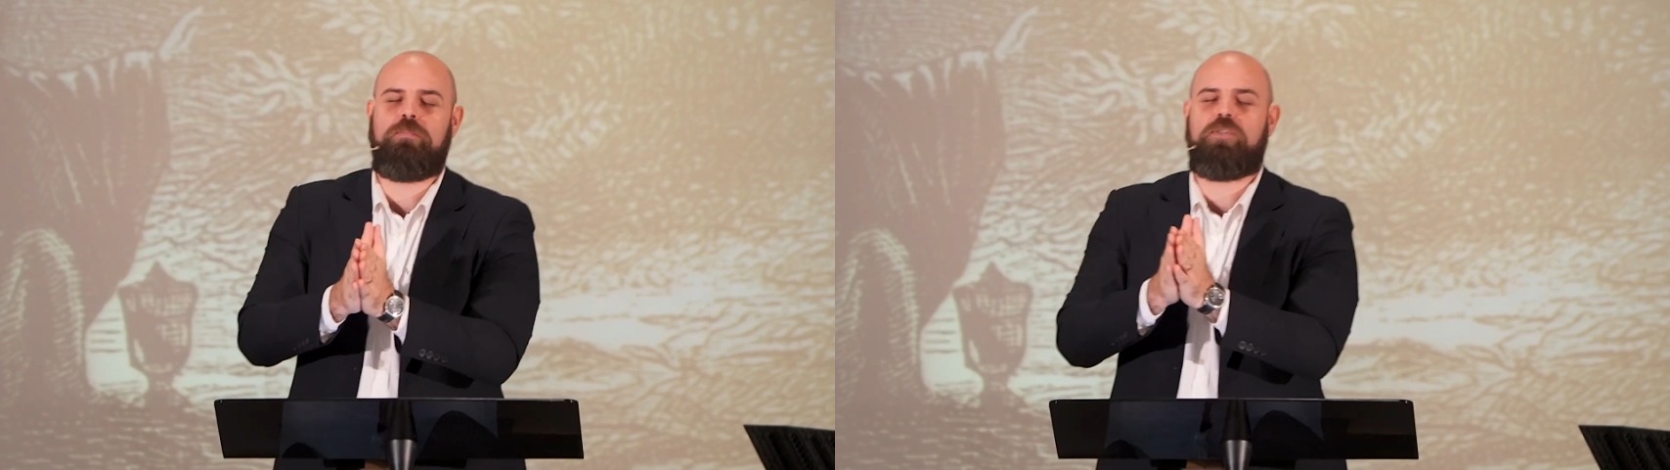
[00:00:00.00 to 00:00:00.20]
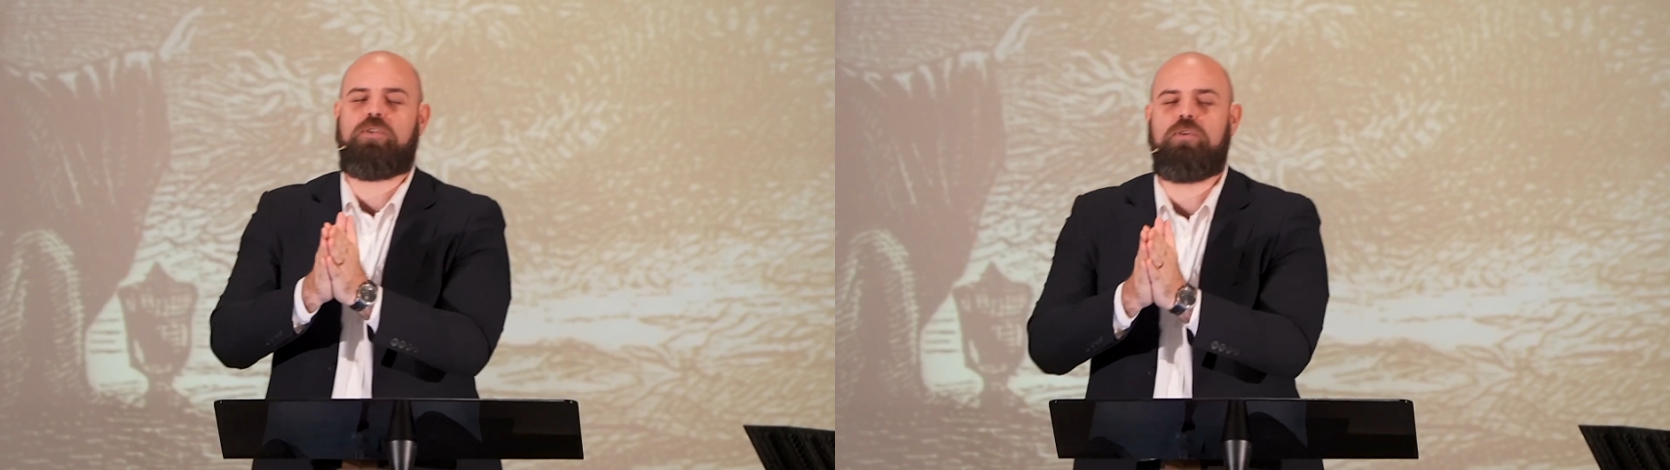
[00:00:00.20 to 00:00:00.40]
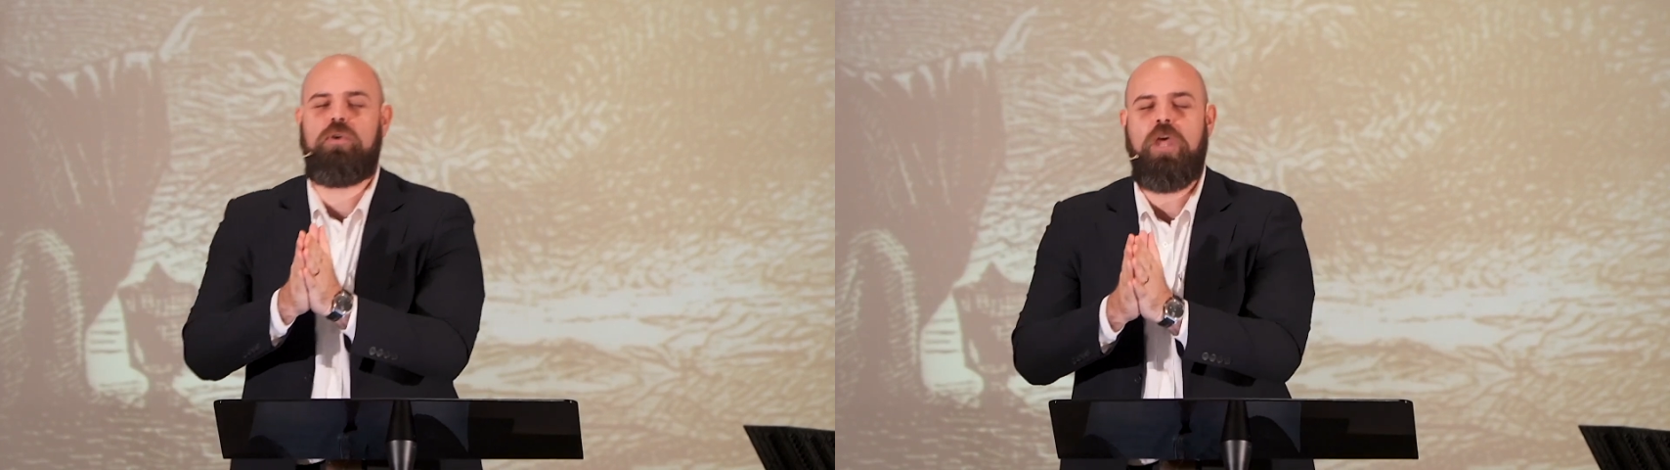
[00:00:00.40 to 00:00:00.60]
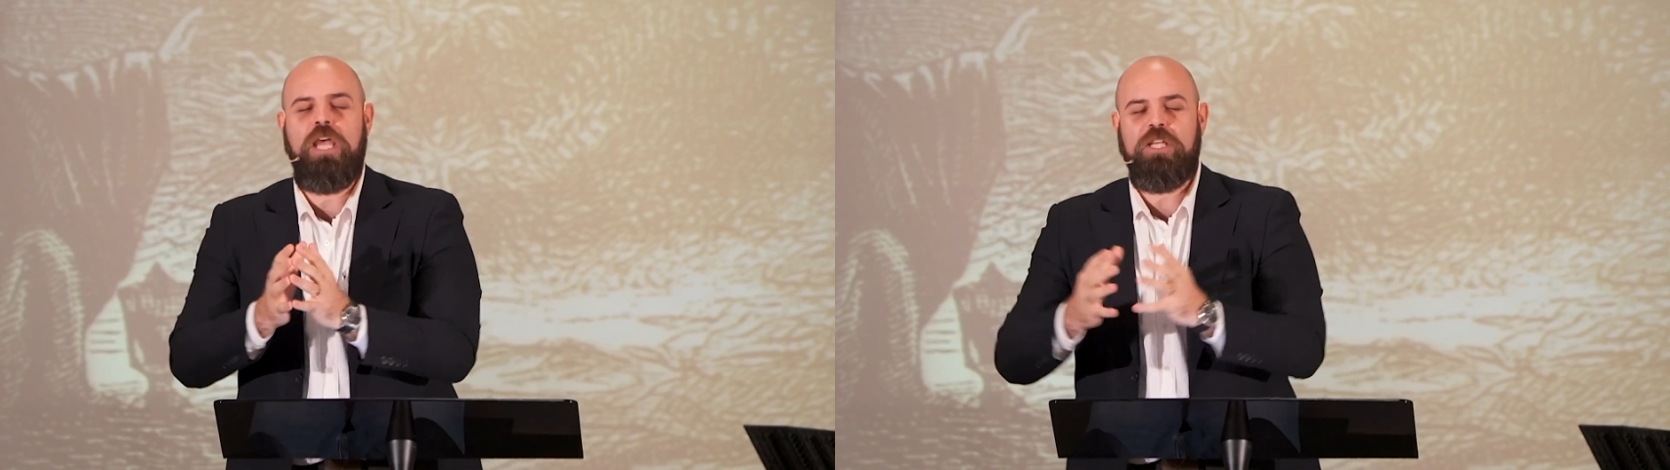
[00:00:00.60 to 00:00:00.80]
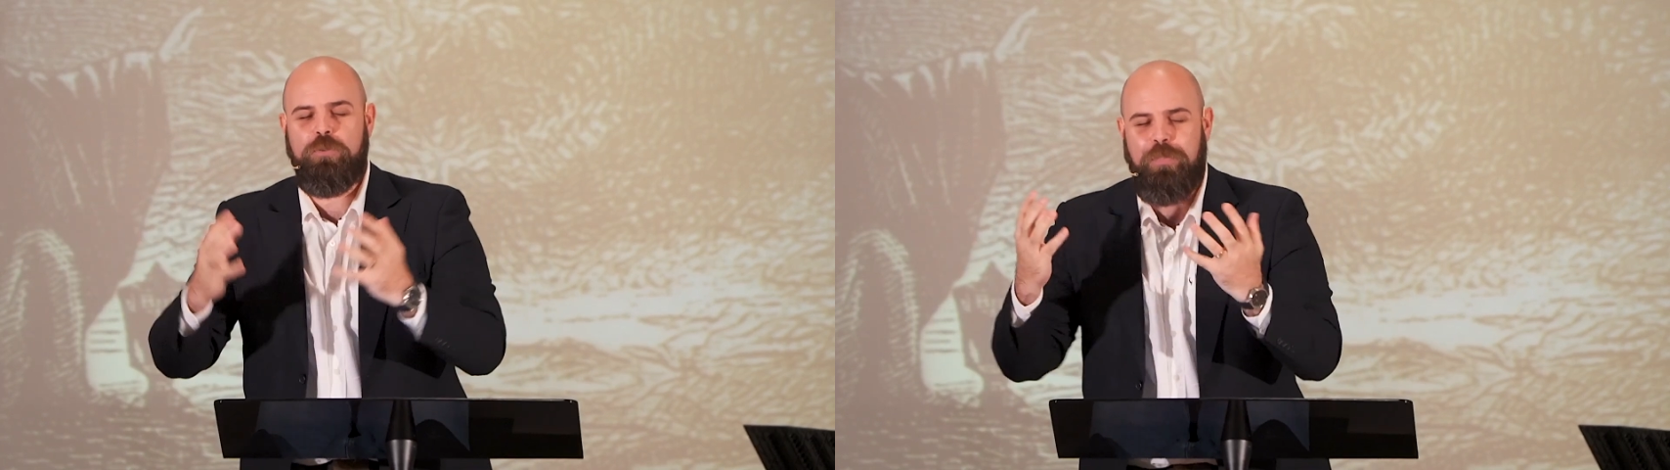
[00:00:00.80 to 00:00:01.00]
room to
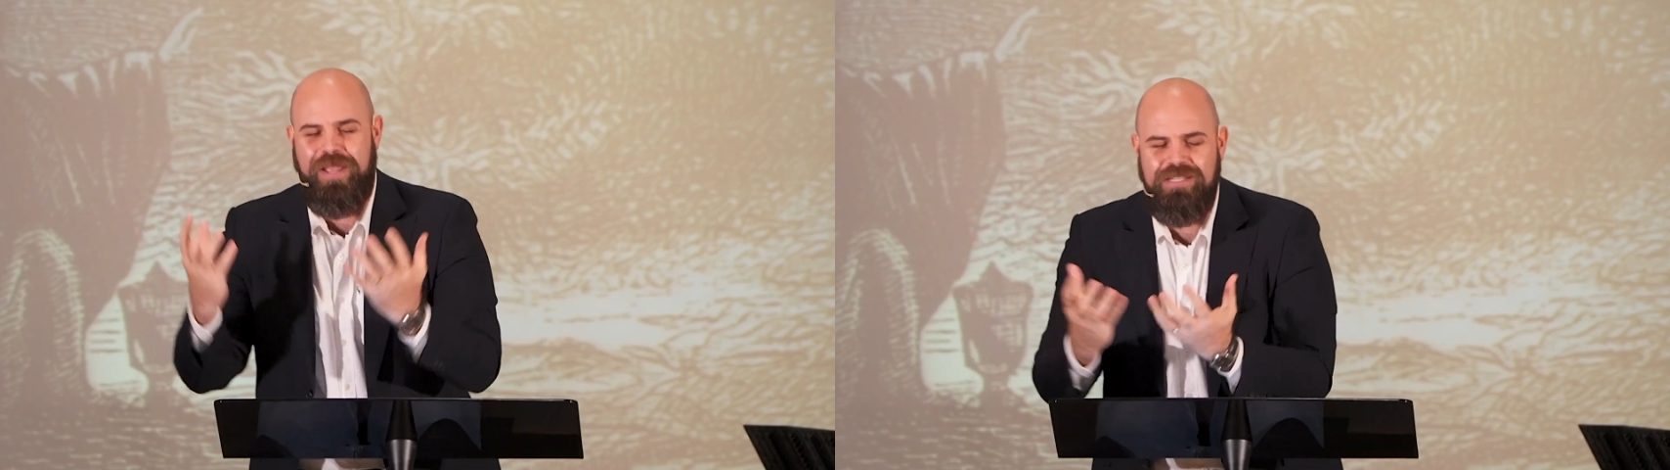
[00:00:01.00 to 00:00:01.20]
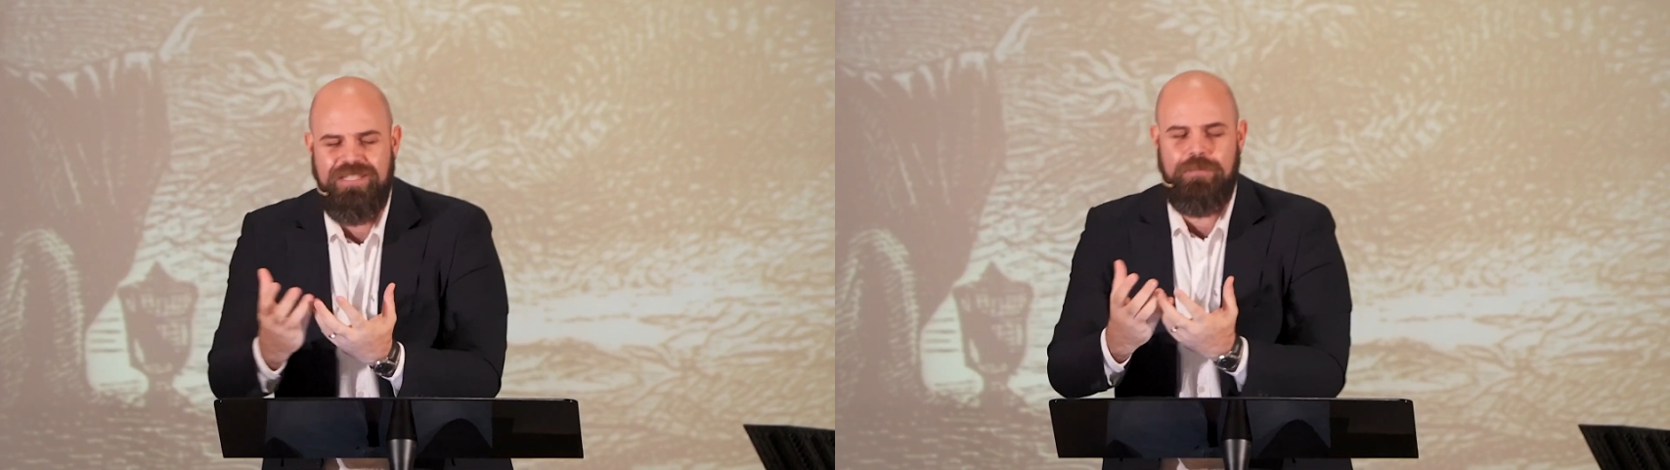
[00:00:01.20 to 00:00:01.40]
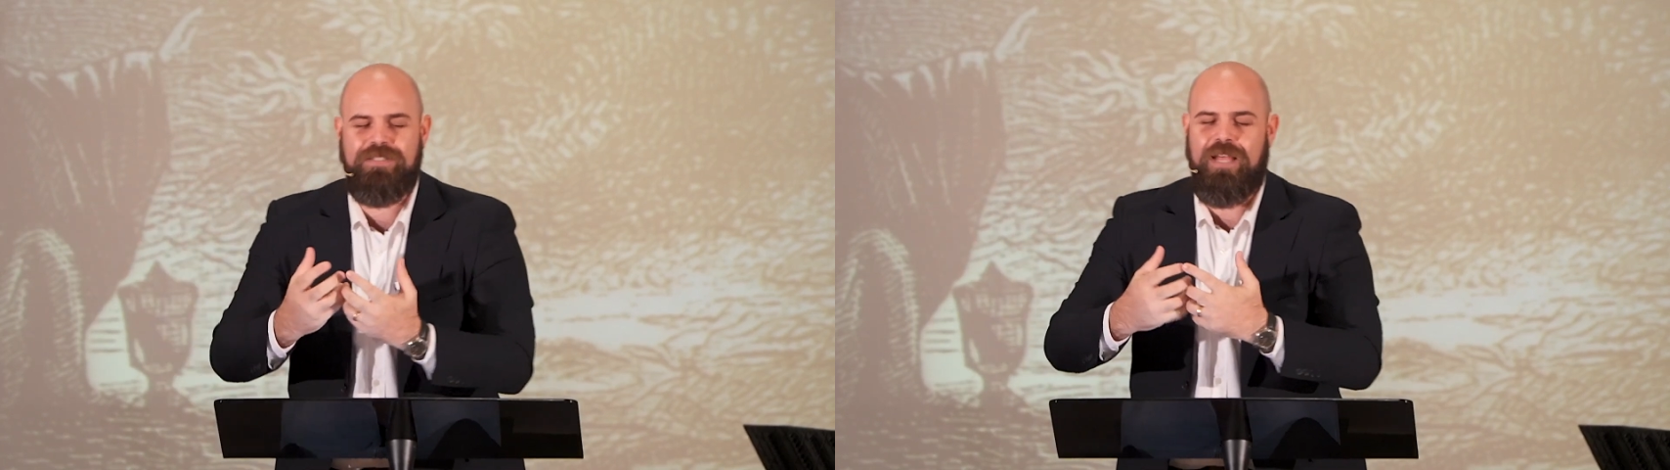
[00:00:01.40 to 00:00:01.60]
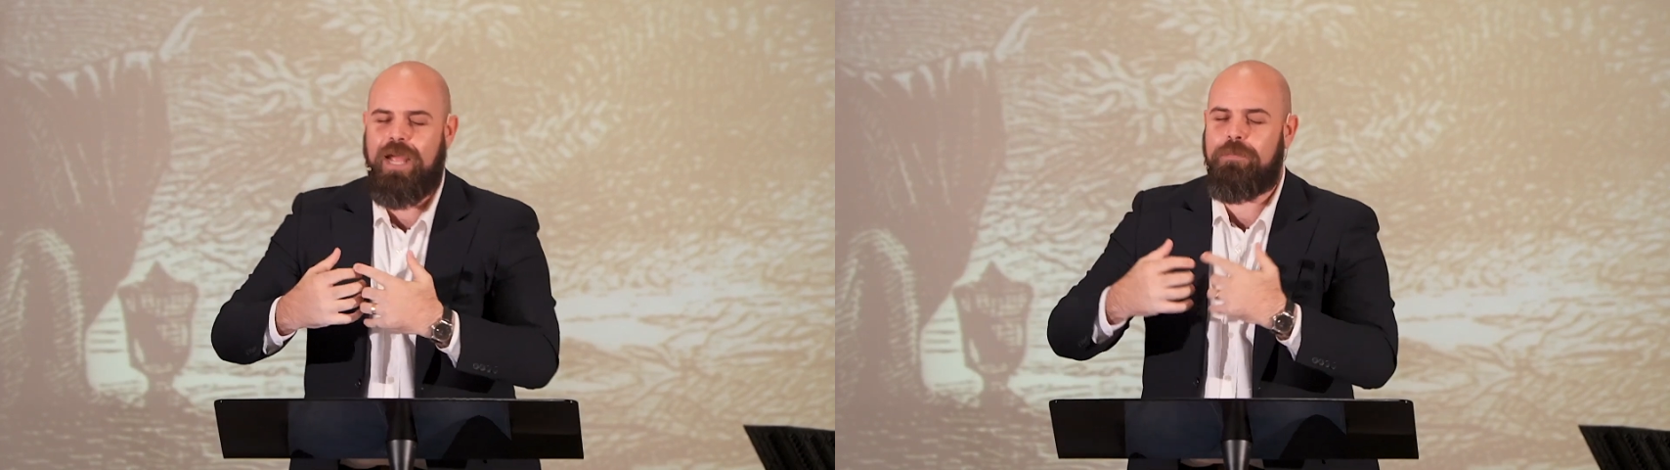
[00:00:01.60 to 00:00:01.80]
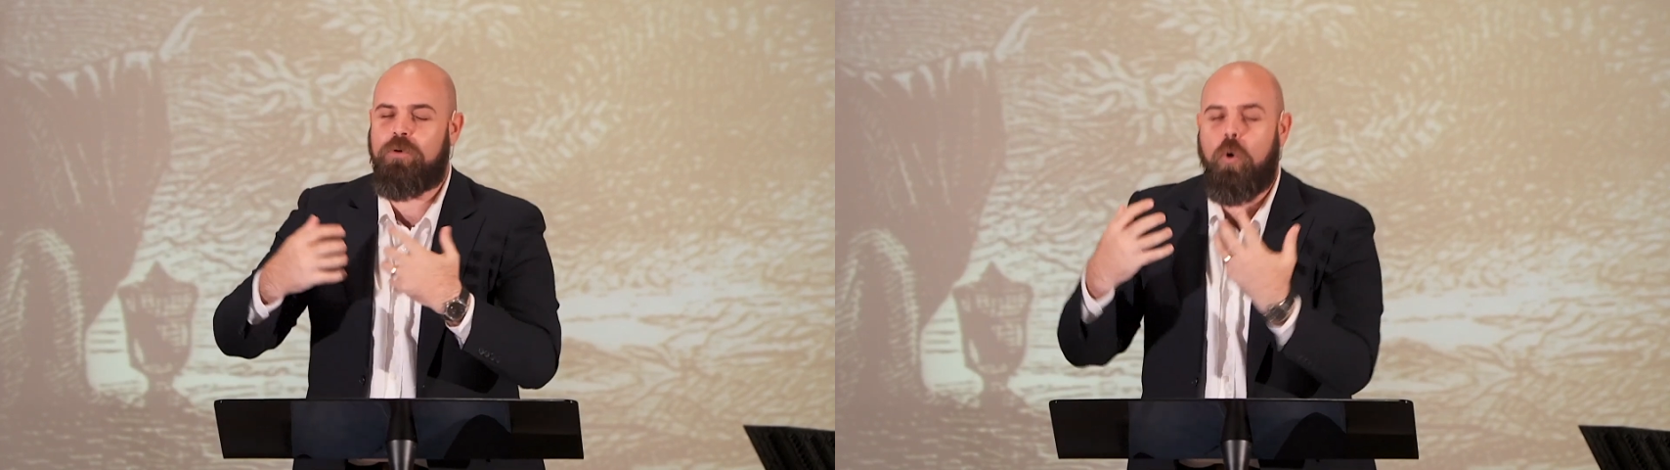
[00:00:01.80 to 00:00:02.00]
spend some time